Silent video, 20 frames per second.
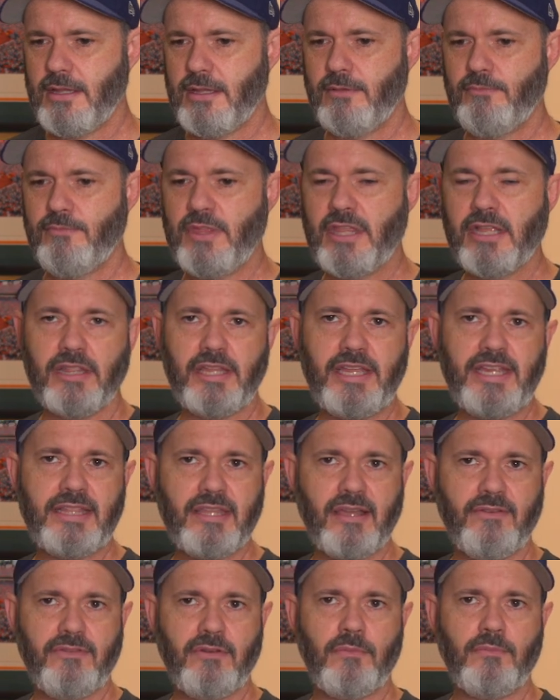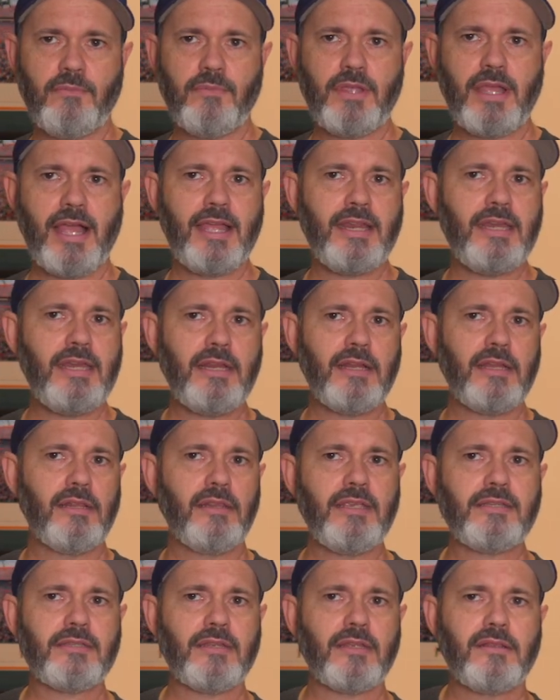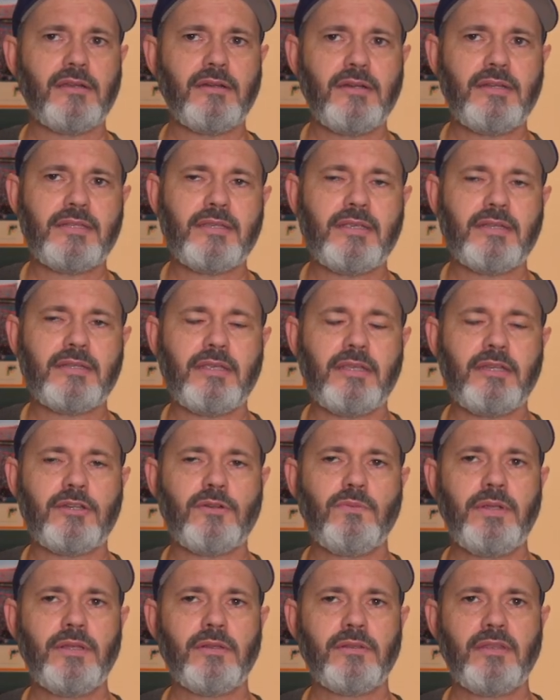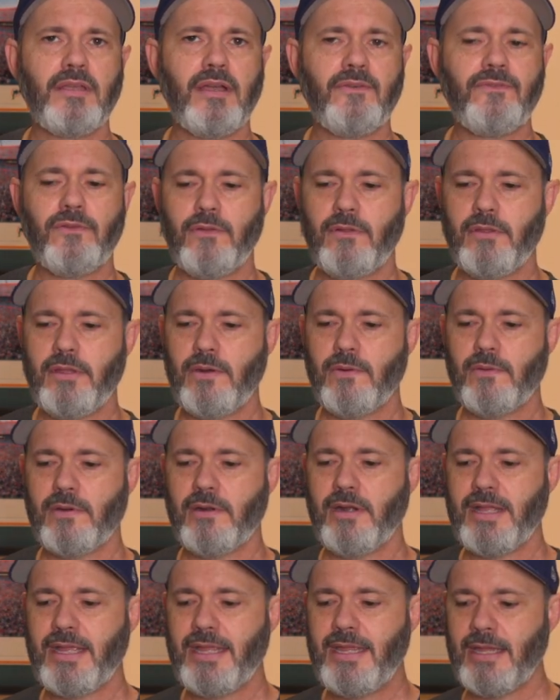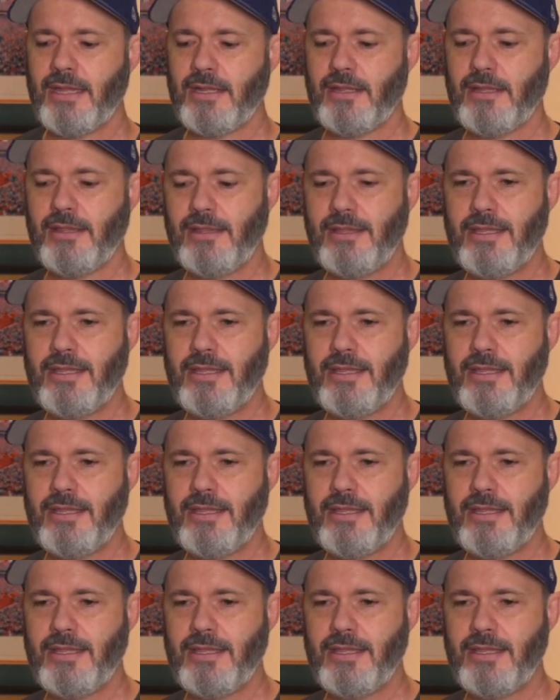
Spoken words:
the length of them, I need at least a 36-inch wheel duffel in order to get